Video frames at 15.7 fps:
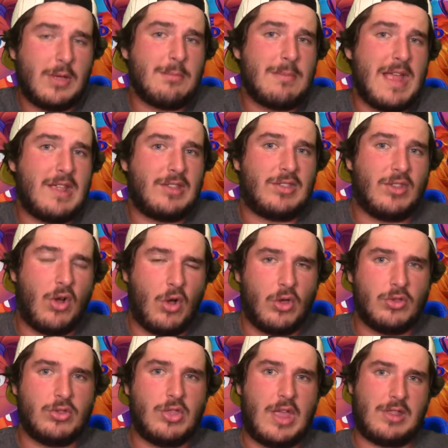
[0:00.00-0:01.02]
It makes
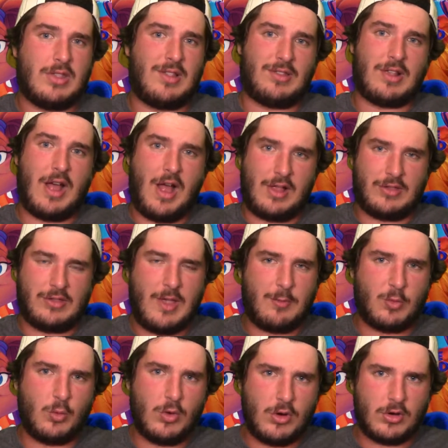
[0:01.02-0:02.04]
all like this
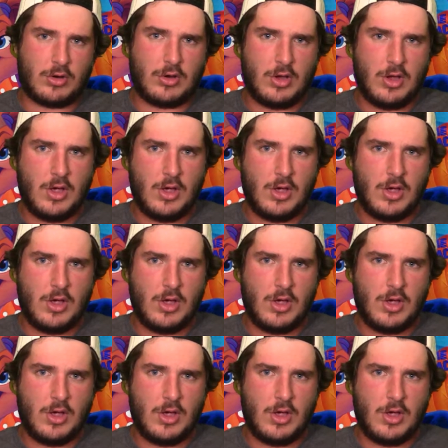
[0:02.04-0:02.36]
concept work,